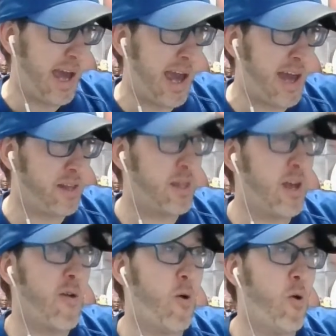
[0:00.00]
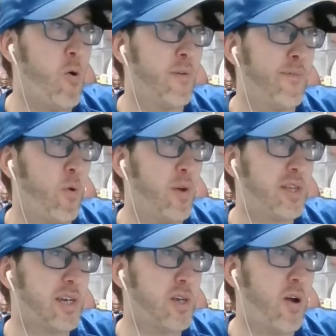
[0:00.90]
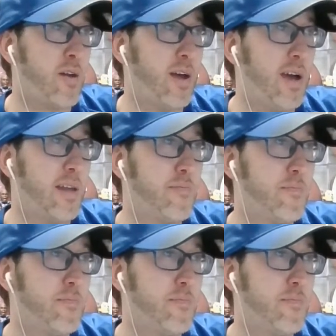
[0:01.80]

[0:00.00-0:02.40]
at their own 46-yard line.